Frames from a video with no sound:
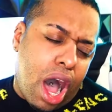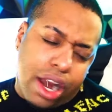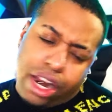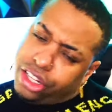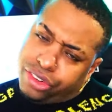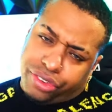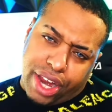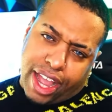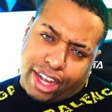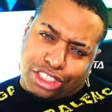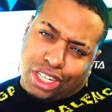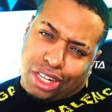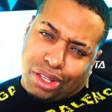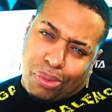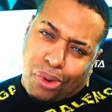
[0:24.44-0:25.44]
another
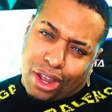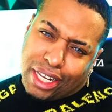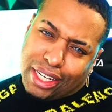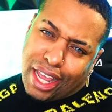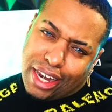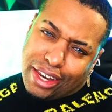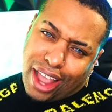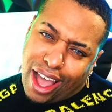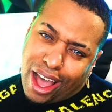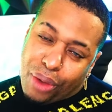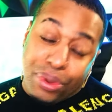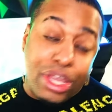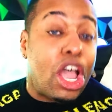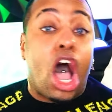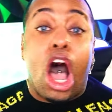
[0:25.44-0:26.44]
reaction of The Walking Dead, y'all.
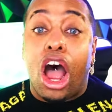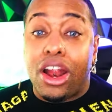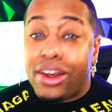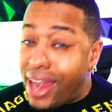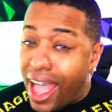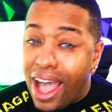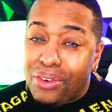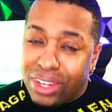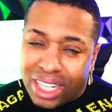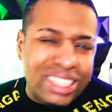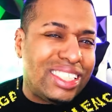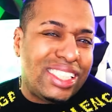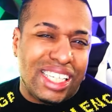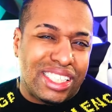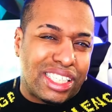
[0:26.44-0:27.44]
We are now
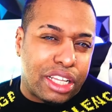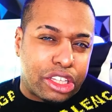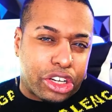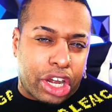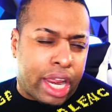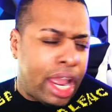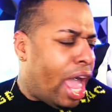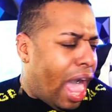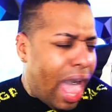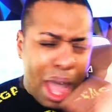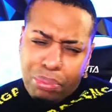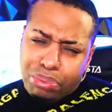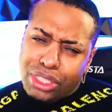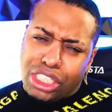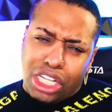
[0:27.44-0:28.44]
in season 3.
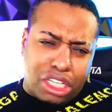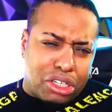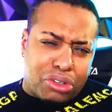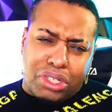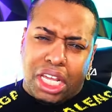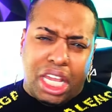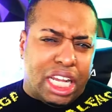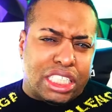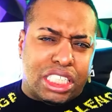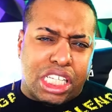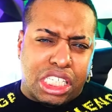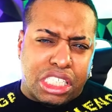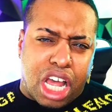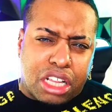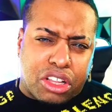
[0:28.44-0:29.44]
Absolutely in
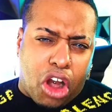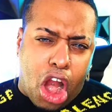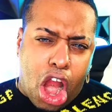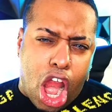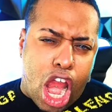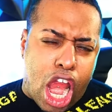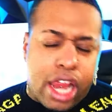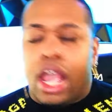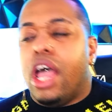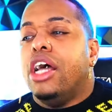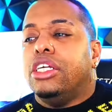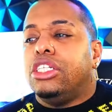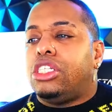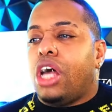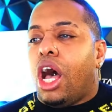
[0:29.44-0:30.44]
season 3.
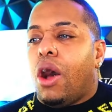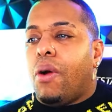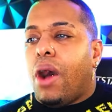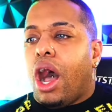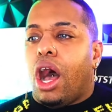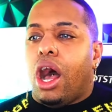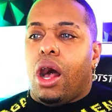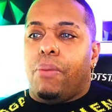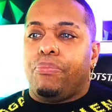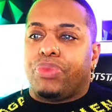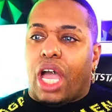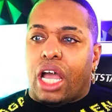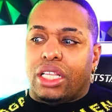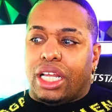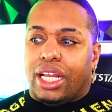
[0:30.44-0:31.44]
So,
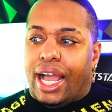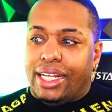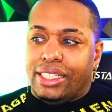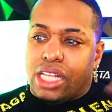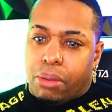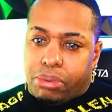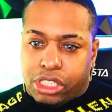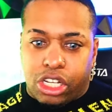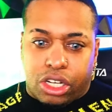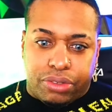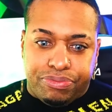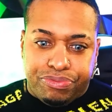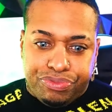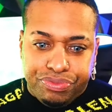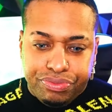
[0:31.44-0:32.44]
the last episode,
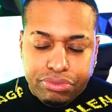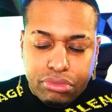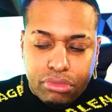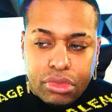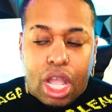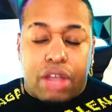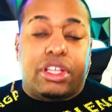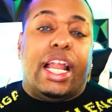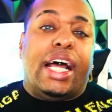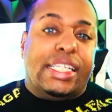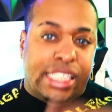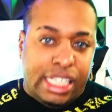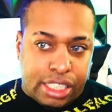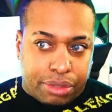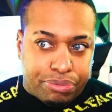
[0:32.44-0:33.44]
or the
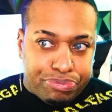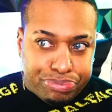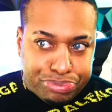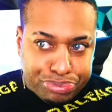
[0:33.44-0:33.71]
last season,